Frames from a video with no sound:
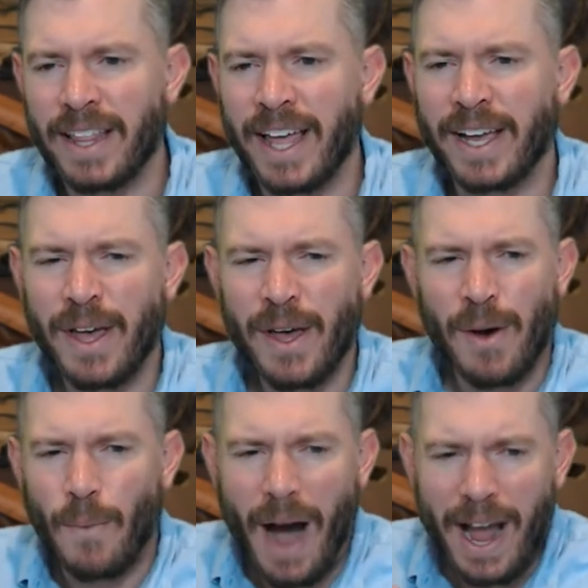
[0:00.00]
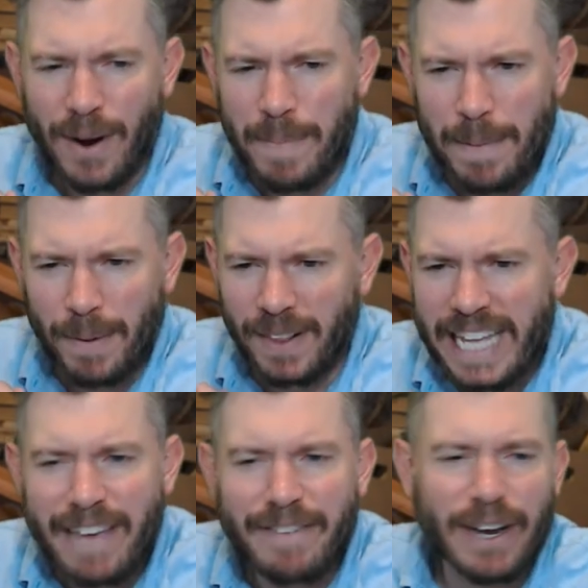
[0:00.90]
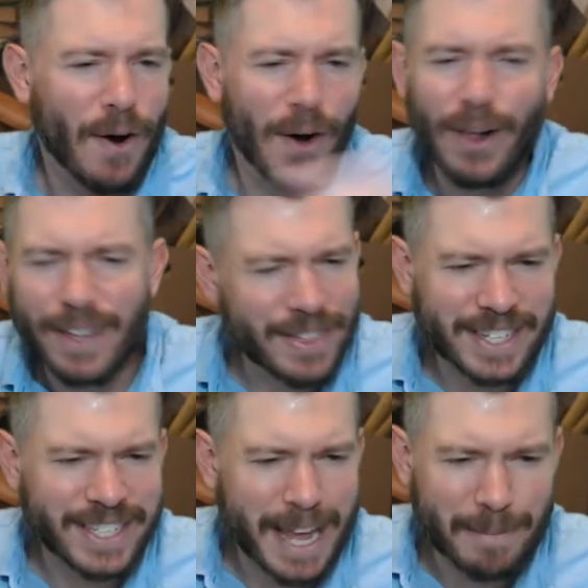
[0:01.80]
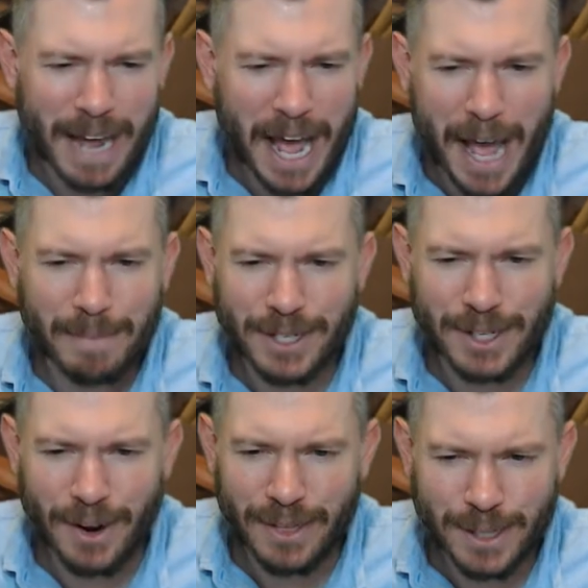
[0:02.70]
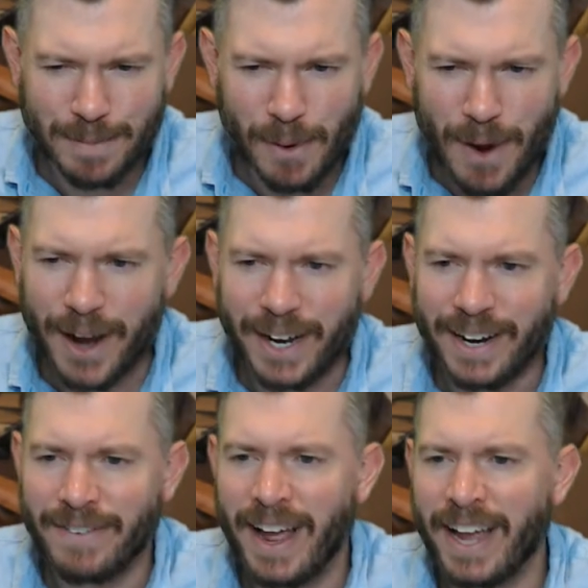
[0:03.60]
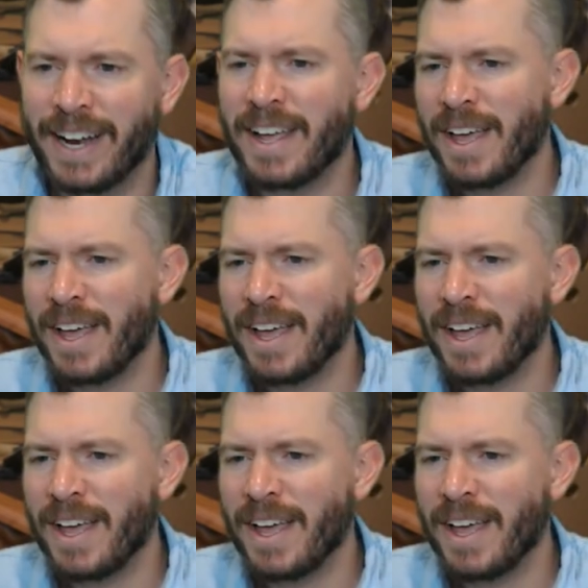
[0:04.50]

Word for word: Like, why are people leaving all at the same time to start this marauding, right?